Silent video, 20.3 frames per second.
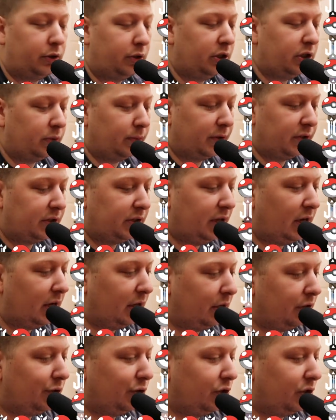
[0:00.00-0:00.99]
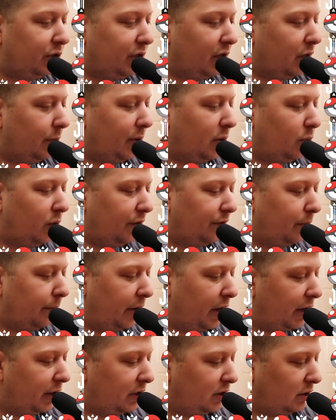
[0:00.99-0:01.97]
are the easy ones to get because you just get them in whatever
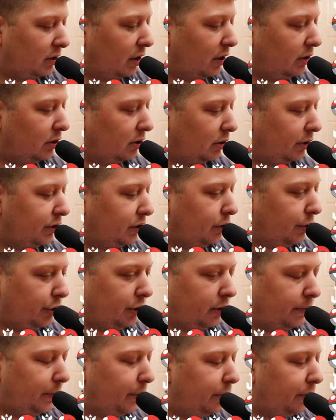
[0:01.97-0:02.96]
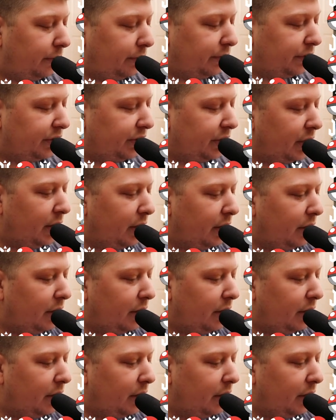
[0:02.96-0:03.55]
box. All right, so let's go with the pulls.